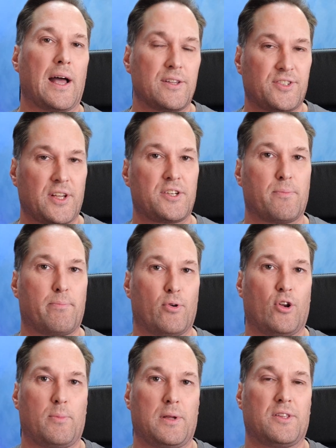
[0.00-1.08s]
has said to
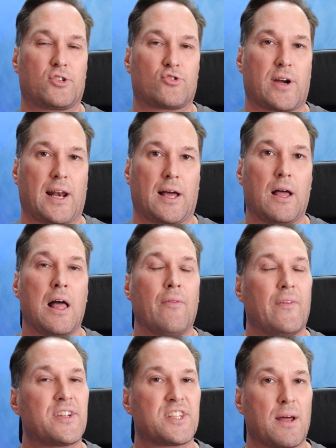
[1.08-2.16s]
Burnham in the trailer
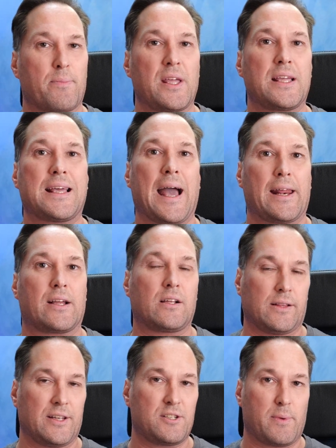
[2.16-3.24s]
that something
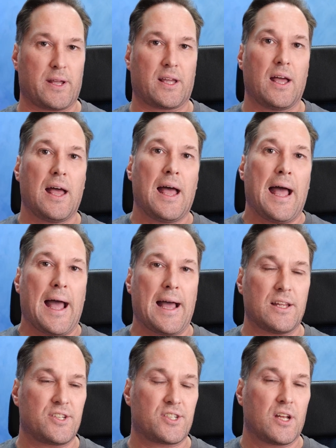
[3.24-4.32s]
cataclysmic
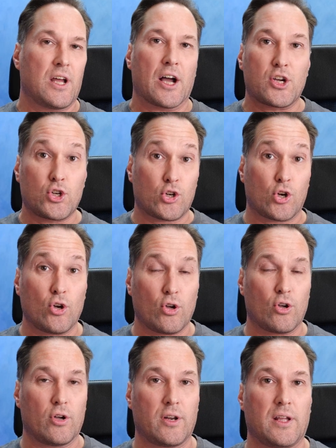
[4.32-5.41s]
has
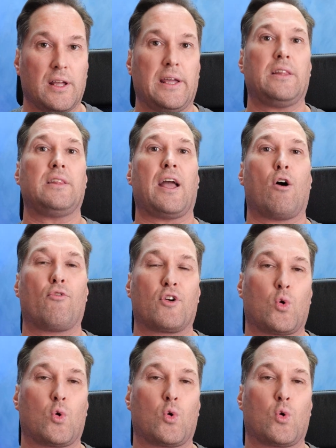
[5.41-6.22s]
occurred in the Alpha